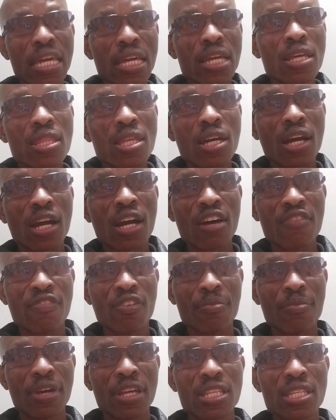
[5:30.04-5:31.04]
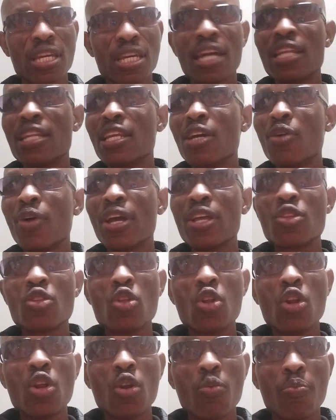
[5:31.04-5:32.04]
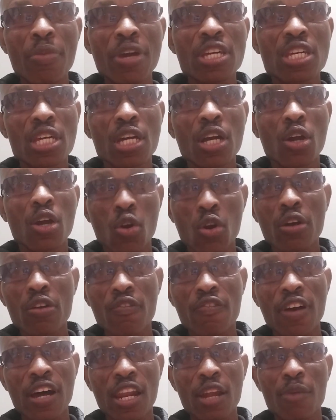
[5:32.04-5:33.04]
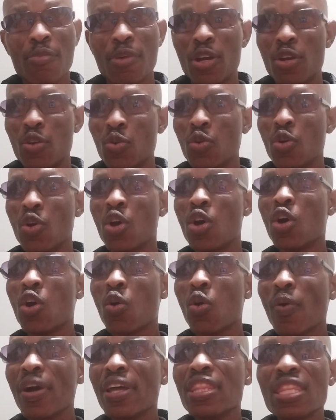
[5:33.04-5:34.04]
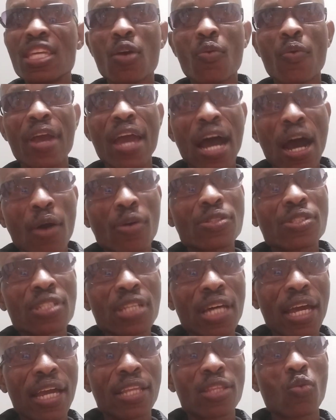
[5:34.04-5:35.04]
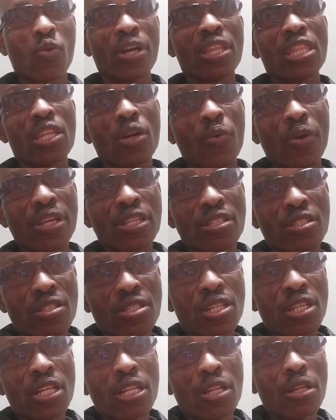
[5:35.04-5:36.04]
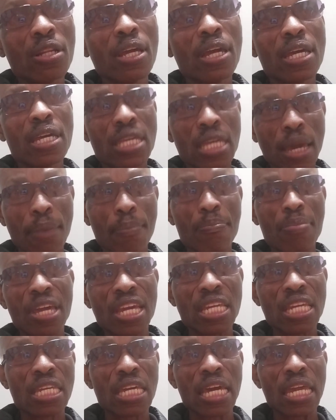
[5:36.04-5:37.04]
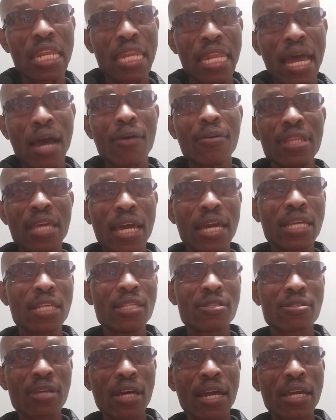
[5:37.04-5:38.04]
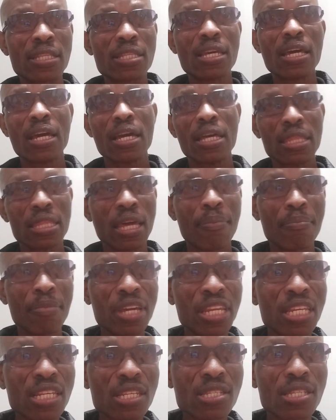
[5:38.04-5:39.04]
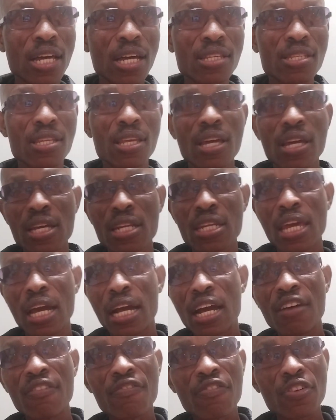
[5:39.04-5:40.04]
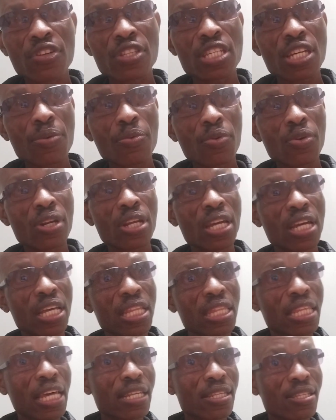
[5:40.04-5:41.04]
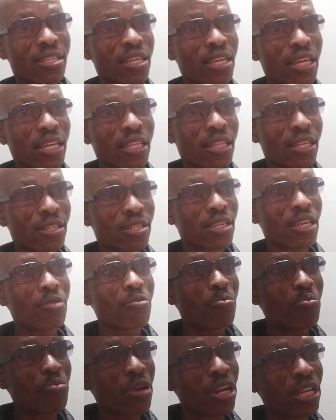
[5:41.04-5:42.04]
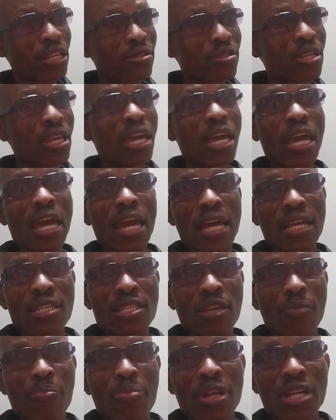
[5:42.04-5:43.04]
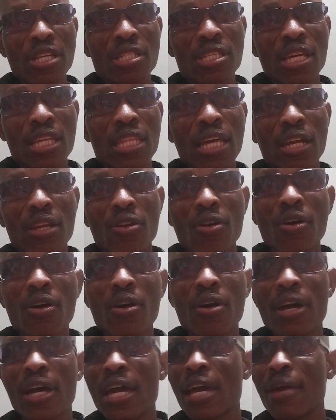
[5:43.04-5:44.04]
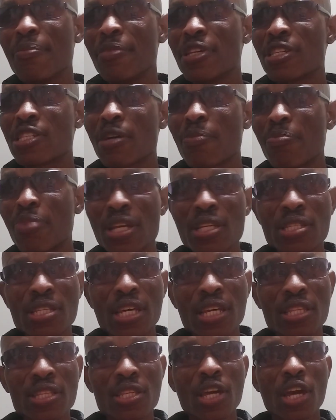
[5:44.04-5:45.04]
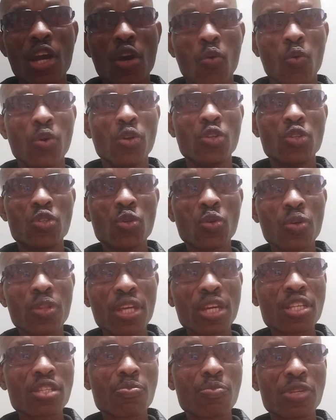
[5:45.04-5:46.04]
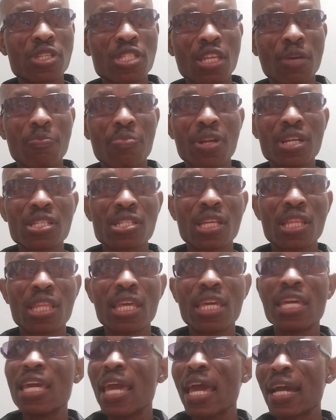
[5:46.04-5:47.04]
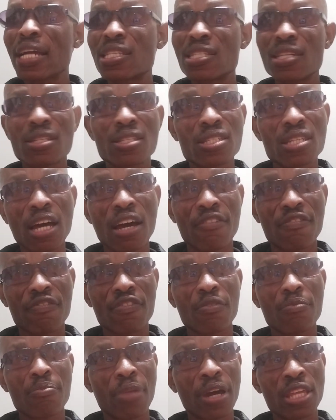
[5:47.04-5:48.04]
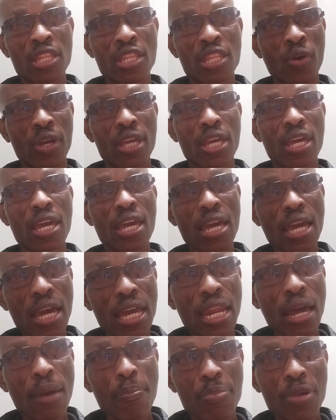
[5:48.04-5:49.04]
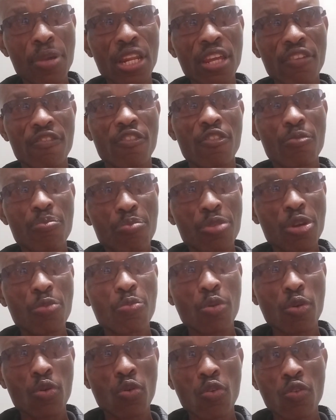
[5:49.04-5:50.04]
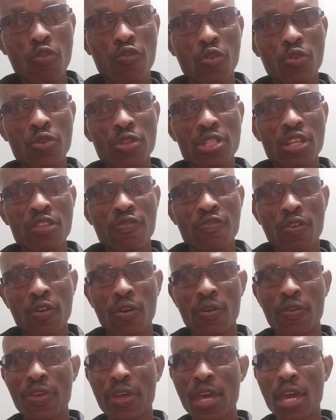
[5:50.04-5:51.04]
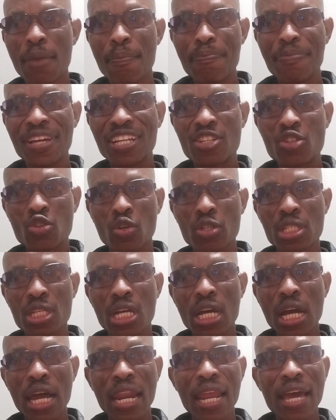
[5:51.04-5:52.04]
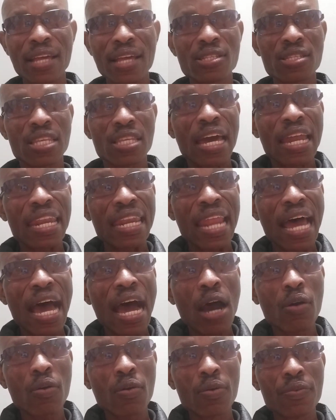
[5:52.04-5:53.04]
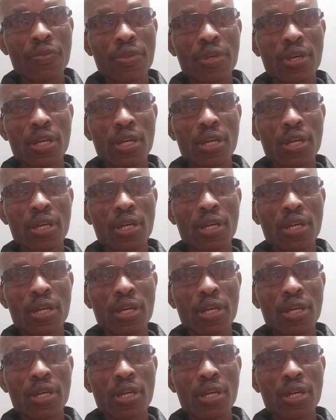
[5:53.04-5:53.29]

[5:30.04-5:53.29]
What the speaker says: in the government, and they were making a lot of hullabaloo when they were outside, when they were still campaigning, and now they are inside, they are ministers, they are comfortable, they are singing the same praise as the president, that no, Mr. President will do this, Mr. President. He acted tough, by the way, and I believe people who voted for Patriotic Alliance, they are now